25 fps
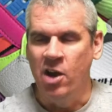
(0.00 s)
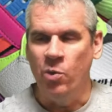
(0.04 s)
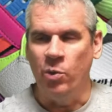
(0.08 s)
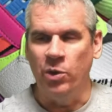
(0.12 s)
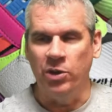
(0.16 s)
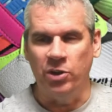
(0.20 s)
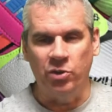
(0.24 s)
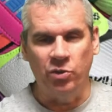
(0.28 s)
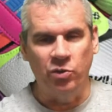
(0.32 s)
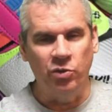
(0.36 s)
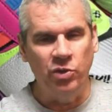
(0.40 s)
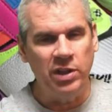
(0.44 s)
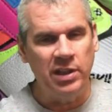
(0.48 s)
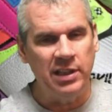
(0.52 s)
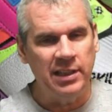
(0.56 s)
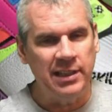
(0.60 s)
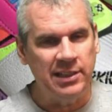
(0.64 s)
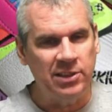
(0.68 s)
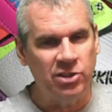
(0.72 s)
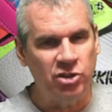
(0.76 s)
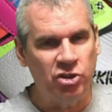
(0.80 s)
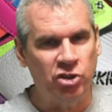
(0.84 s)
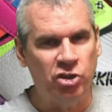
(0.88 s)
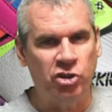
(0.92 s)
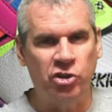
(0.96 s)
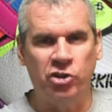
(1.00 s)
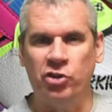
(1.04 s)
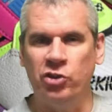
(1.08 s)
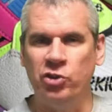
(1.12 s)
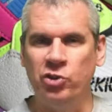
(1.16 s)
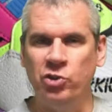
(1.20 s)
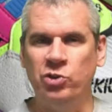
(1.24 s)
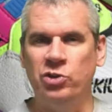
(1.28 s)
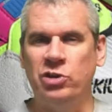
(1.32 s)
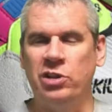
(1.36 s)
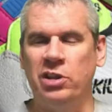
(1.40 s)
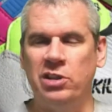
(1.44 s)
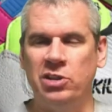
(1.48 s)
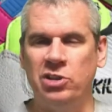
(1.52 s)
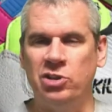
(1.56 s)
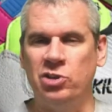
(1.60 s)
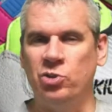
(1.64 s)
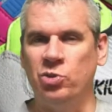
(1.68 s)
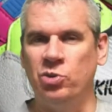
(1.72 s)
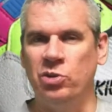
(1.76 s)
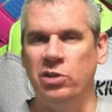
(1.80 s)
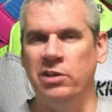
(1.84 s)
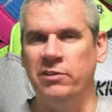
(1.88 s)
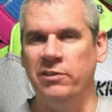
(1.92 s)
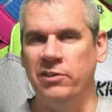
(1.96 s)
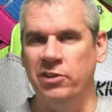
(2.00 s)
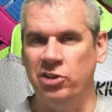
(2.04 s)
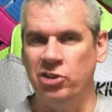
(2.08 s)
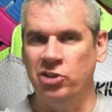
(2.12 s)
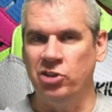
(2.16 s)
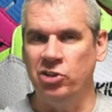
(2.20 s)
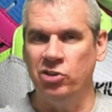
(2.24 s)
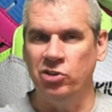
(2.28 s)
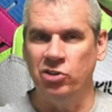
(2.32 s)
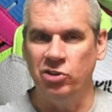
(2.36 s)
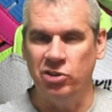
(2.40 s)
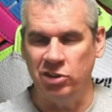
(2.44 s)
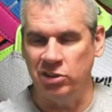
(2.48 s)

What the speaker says: which really is true to the story of the shoe,